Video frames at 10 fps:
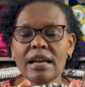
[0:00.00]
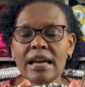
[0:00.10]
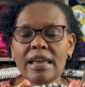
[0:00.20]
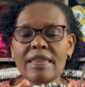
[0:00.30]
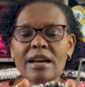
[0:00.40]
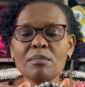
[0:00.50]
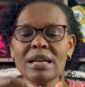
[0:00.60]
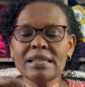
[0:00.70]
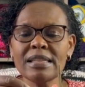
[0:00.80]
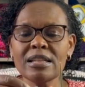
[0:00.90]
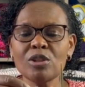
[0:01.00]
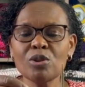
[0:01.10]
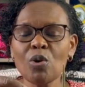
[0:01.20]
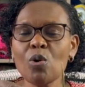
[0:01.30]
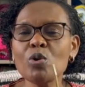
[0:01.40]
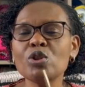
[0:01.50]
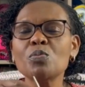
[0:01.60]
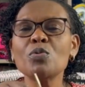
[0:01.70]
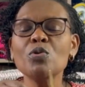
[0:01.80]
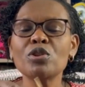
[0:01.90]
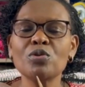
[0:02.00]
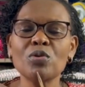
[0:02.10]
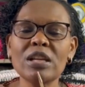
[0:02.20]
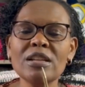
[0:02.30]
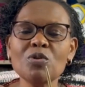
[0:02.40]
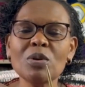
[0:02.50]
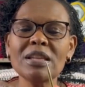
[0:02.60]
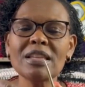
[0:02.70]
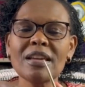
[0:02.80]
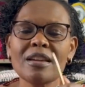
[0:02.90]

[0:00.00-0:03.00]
and that makes it so smooth to knit with.